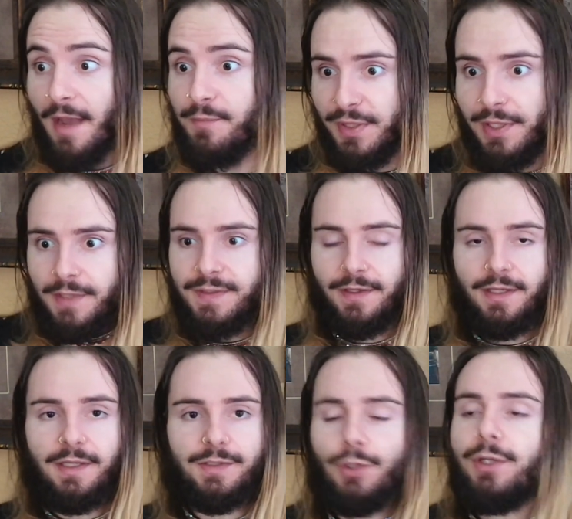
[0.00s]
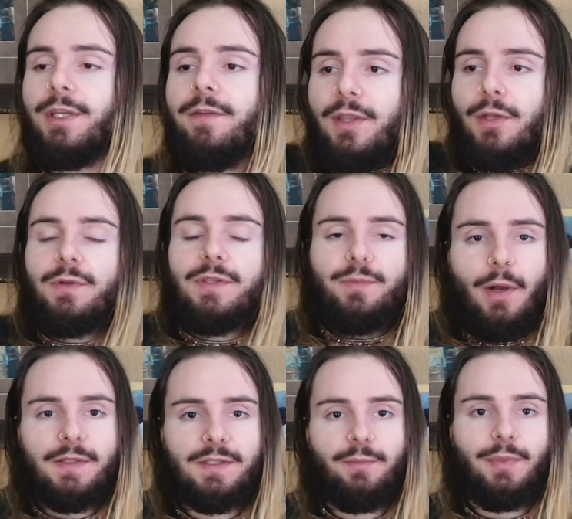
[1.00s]
because it is. You're giving the
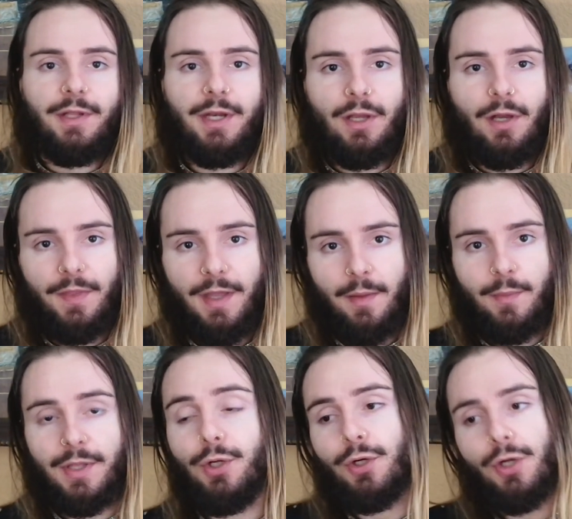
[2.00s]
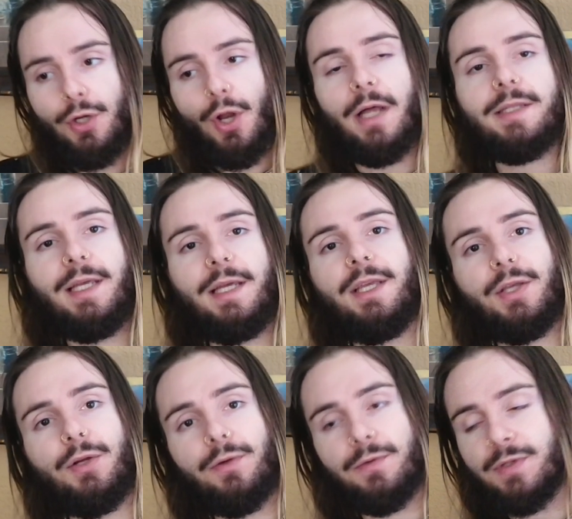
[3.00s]
responsibility on them. You're not
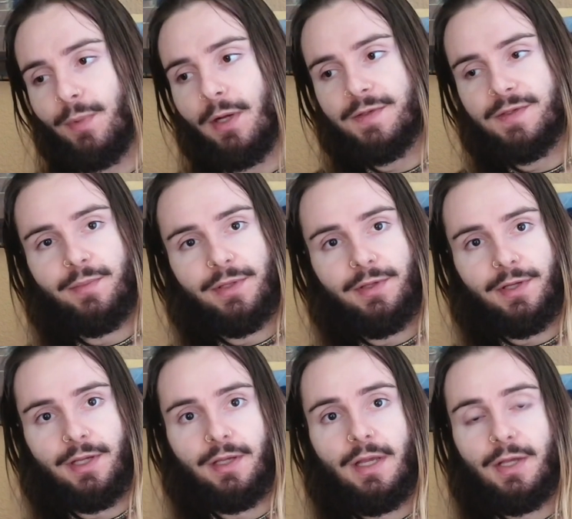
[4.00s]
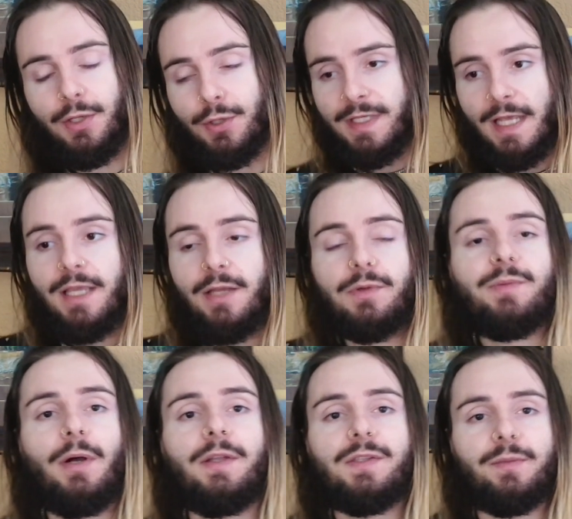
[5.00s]
taking your responsibility. You're taking
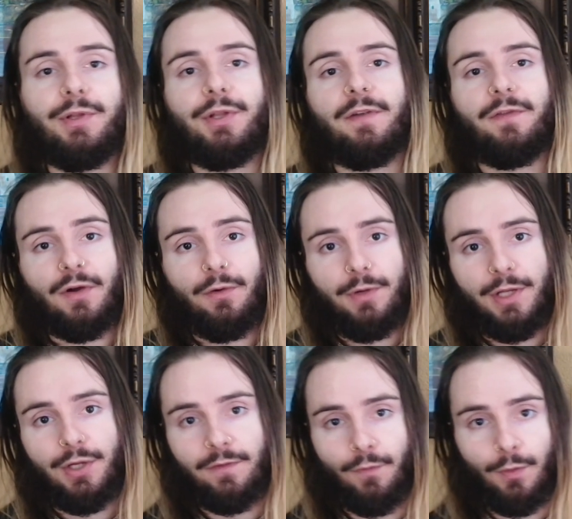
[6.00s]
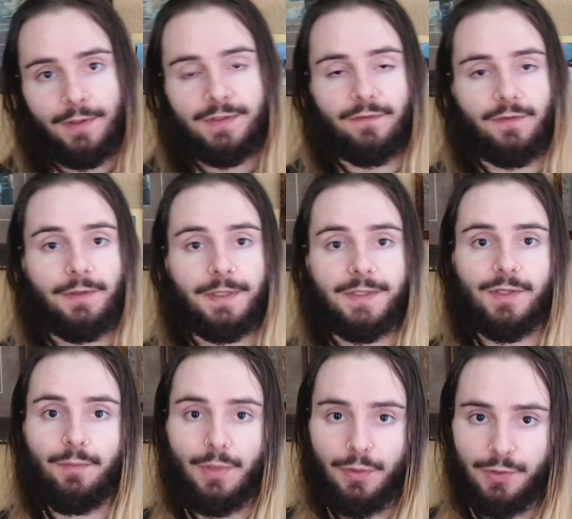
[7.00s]
responsibility for owning your voice, your feelings,
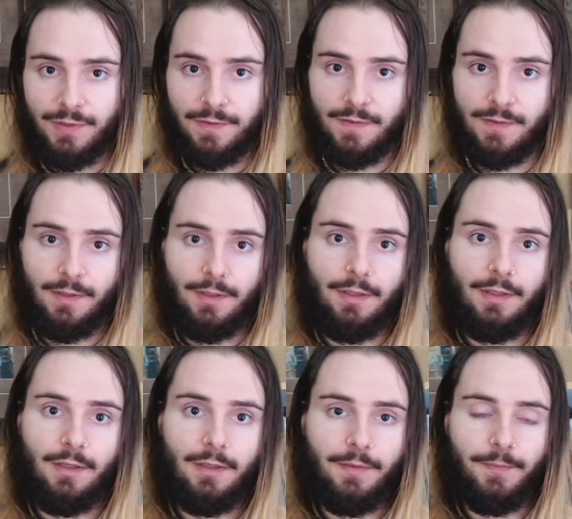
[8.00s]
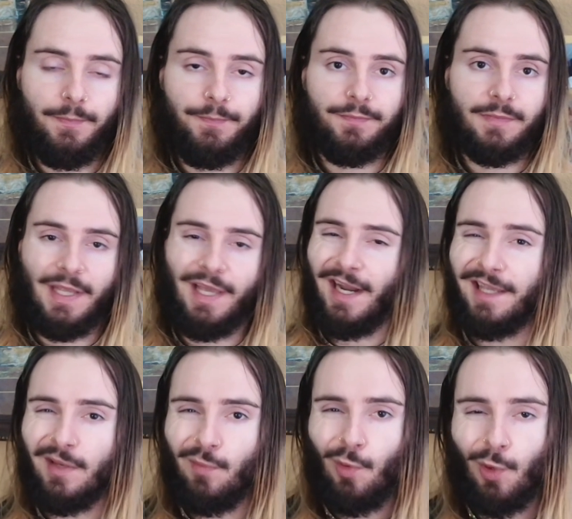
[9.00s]
and emotions. Can I
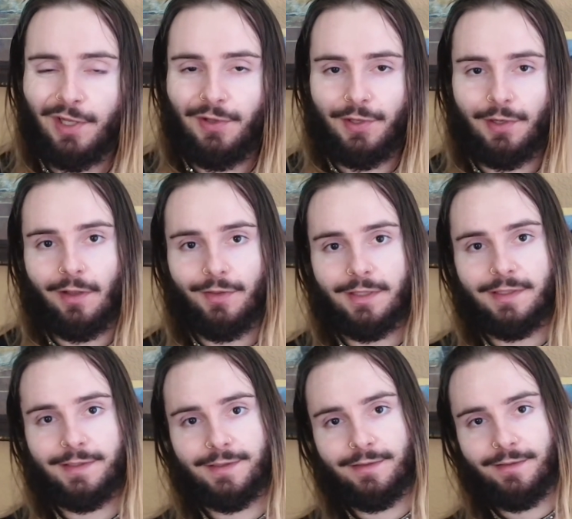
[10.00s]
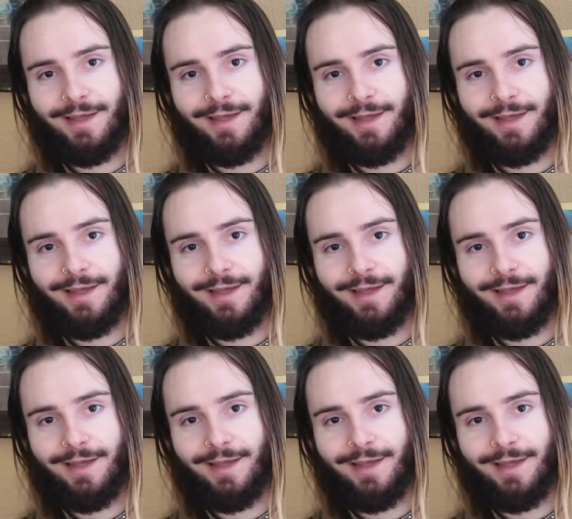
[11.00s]
get more clear on this?